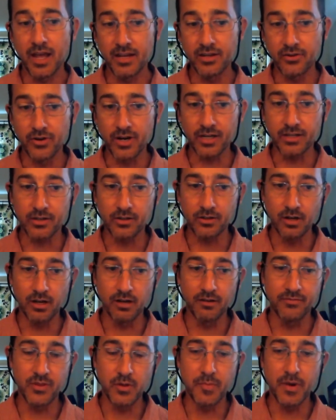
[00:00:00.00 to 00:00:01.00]
and director
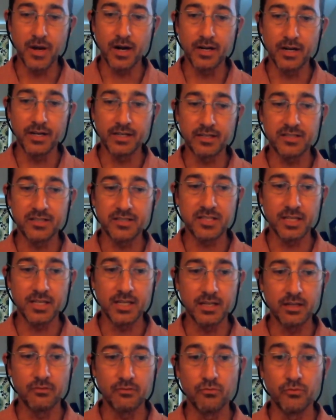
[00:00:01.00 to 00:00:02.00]
of the Bering
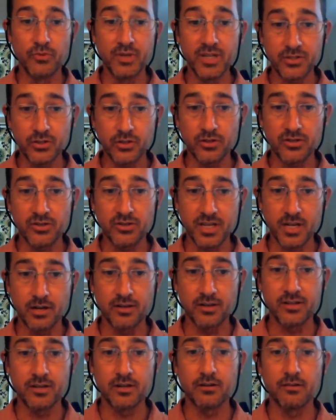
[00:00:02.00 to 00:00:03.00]
Sea Research
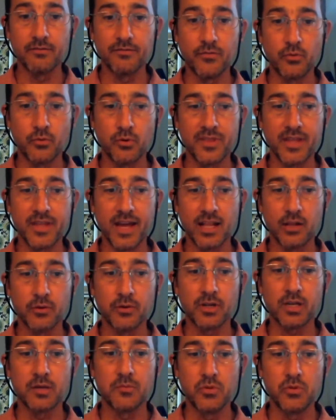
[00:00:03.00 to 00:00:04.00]
Center for the
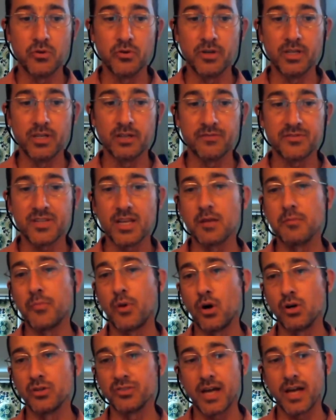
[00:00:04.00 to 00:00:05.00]
Aleut community of St.
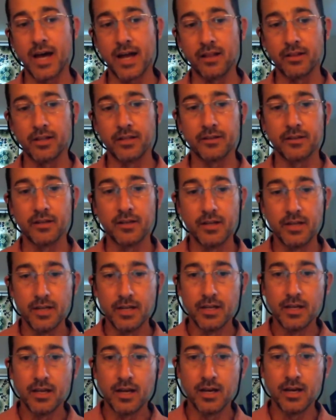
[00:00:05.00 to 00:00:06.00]
Paul's Island.
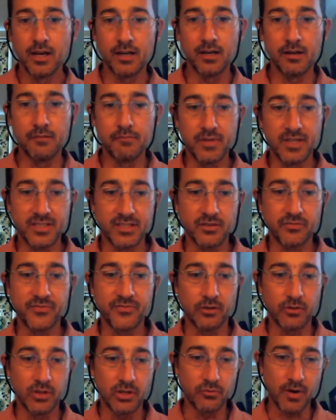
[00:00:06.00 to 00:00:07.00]
Um, it's a
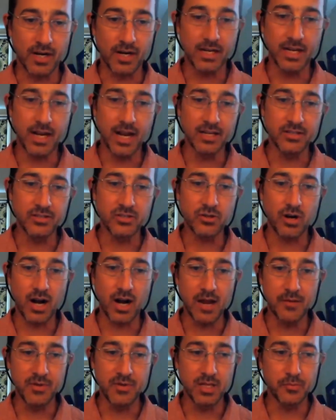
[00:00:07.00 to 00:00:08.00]
federally recognized
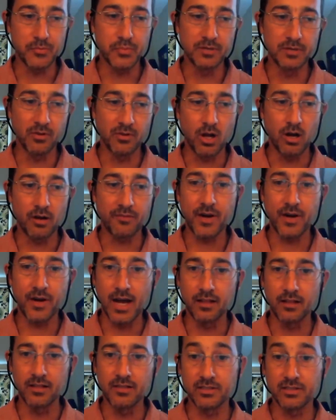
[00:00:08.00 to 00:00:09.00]
tribe in the Pribilof
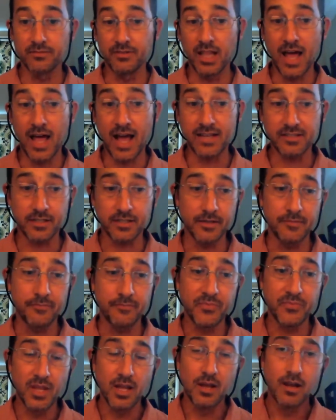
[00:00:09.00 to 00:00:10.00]
Islands of Alaska.
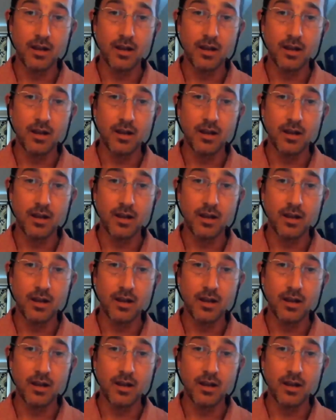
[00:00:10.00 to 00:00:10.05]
